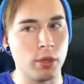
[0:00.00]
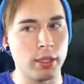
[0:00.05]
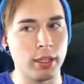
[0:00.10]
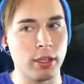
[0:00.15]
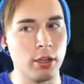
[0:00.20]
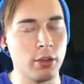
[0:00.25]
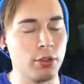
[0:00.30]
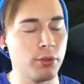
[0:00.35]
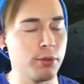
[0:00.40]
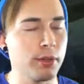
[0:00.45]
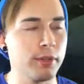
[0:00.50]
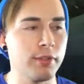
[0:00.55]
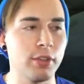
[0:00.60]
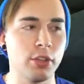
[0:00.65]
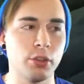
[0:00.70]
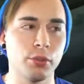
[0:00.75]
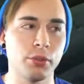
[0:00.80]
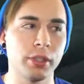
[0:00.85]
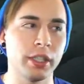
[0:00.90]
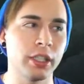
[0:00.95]
In a
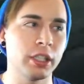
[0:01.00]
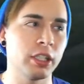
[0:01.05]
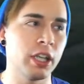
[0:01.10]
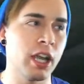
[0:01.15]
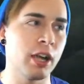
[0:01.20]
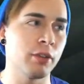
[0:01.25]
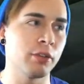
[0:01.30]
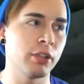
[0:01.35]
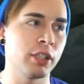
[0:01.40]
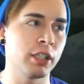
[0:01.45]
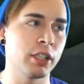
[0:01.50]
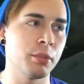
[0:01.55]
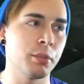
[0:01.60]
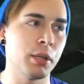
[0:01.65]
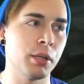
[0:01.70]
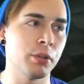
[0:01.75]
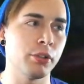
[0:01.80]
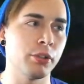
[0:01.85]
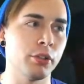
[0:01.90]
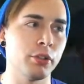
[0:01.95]
3v3, you're not really going to be able
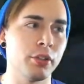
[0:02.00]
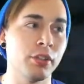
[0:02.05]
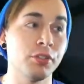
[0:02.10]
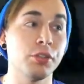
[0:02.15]
to do this.